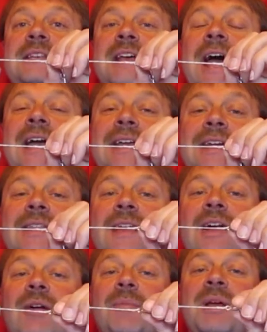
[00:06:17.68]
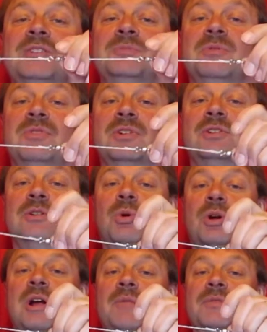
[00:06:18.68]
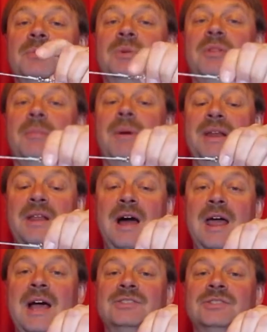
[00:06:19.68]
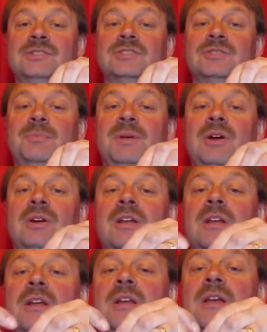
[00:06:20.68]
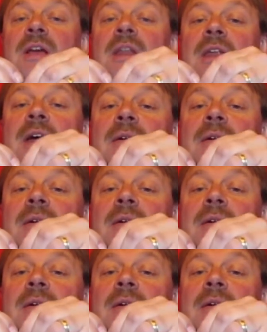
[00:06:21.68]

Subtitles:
tag end there. It makes me feel a little more comfortable that my knot hasn't disappeared. And I